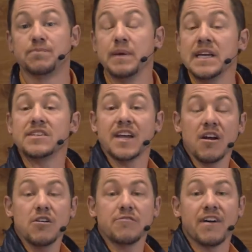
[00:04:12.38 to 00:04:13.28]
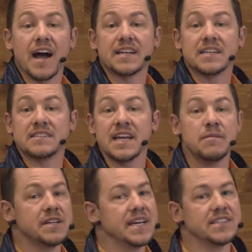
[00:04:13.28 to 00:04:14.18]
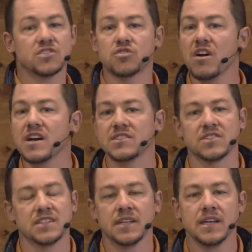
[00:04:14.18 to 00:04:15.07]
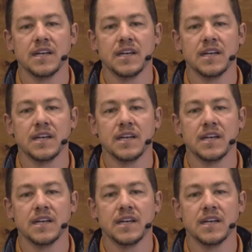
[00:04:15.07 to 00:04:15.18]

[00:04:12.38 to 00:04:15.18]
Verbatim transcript: Being terrified contaminates trust.